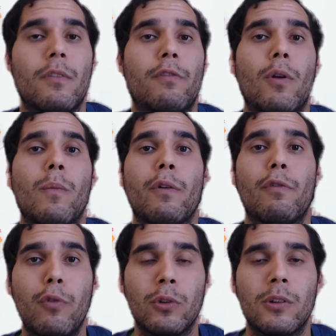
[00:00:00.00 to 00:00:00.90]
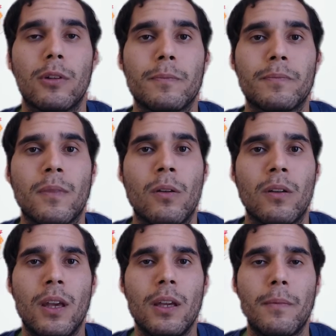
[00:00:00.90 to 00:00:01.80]
From the food.
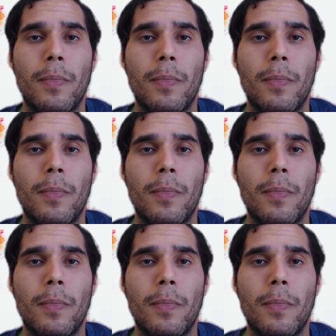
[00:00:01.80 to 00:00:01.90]
Okay?